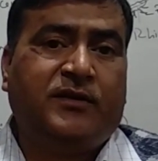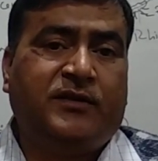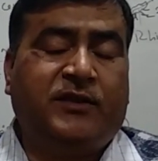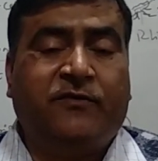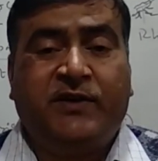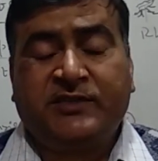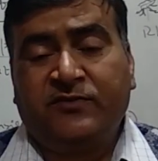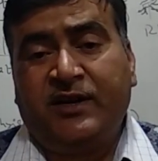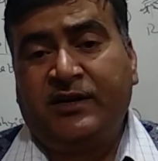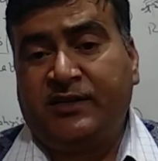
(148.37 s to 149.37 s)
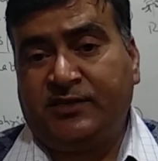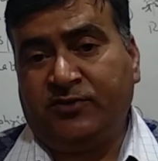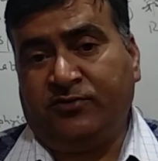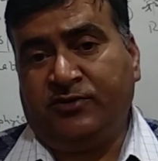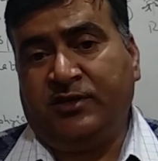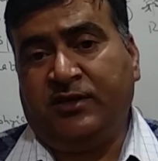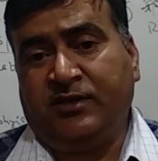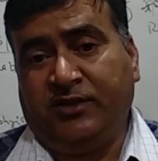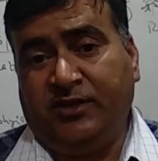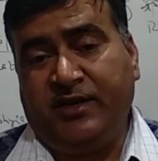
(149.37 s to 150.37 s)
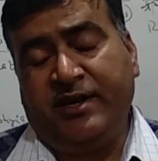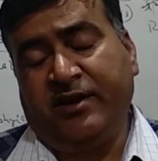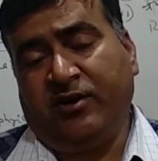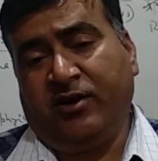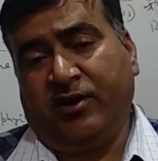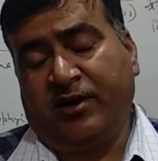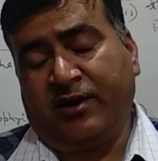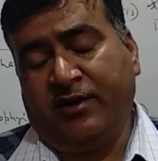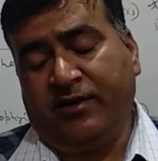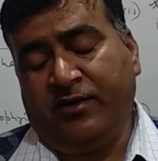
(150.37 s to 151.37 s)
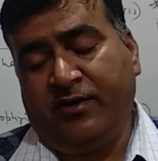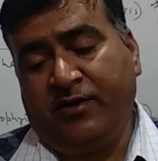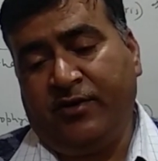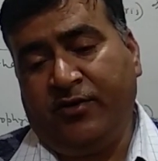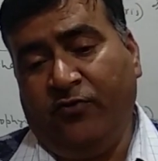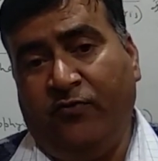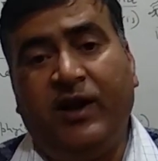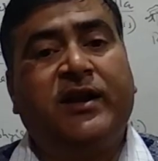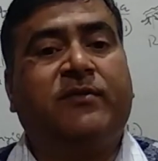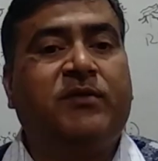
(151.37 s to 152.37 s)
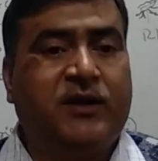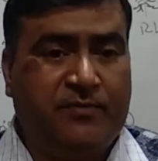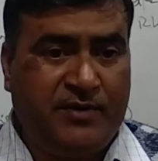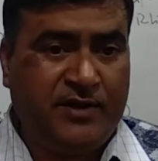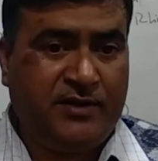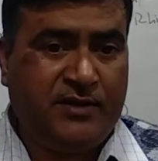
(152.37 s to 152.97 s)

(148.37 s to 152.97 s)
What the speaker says: the vascular tissues, they are well developed.